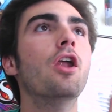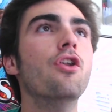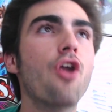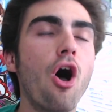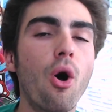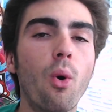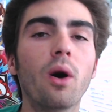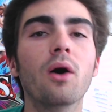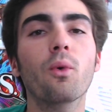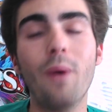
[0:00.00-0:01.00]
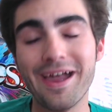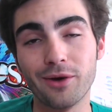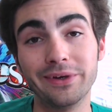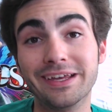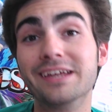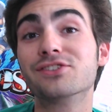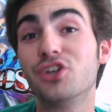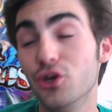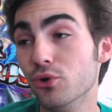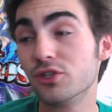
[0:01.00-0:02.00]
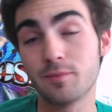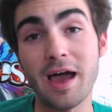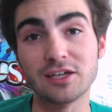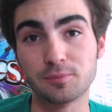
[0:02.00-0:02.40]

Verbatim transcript: no way are we getting two Smash